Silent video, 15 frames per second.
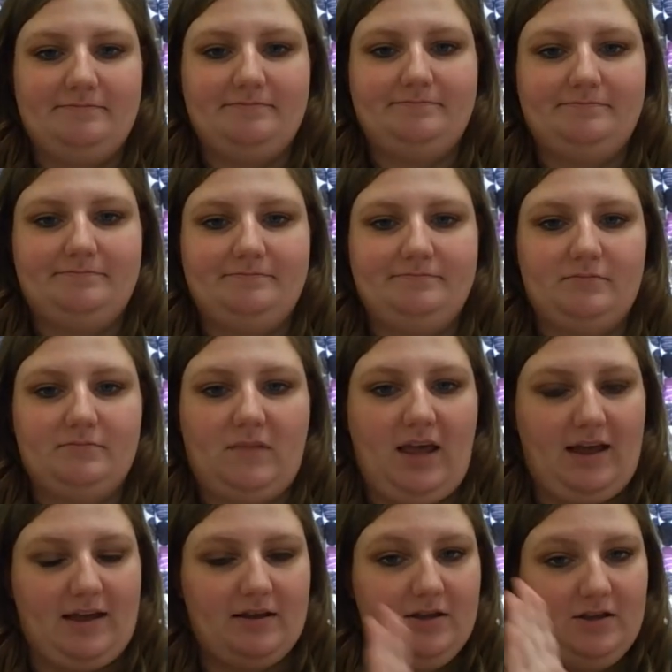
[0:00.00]
Okay,
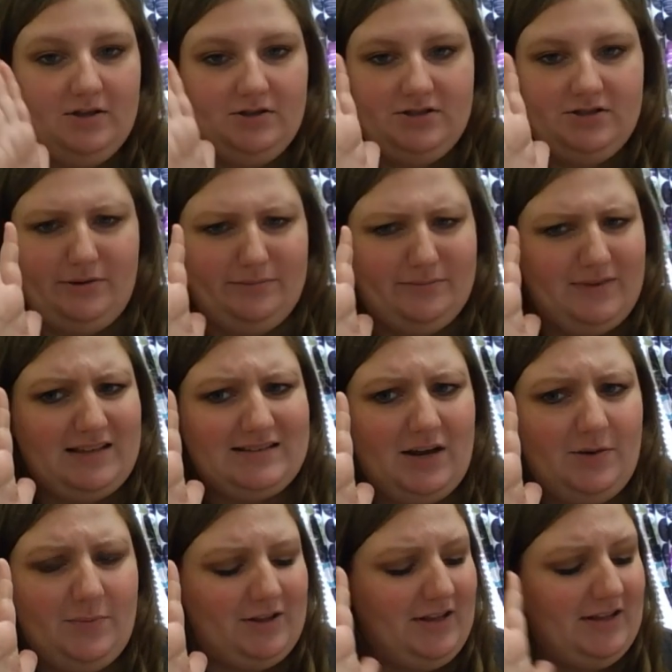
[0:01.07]
so that's kind of weird.
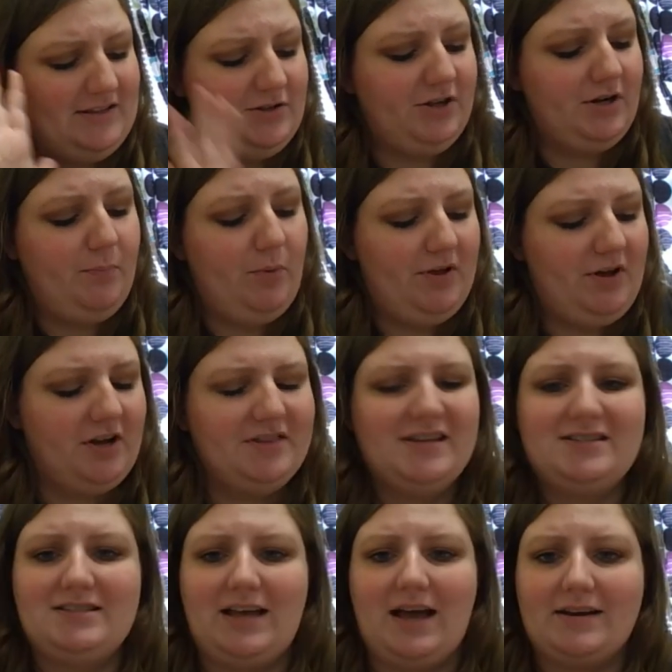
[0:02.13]
Let's look at a point on this side,
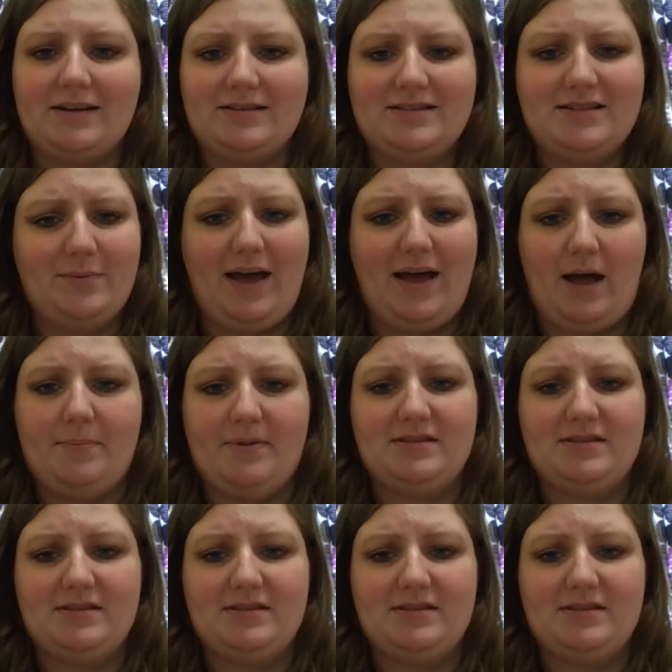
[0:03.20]
see what happens.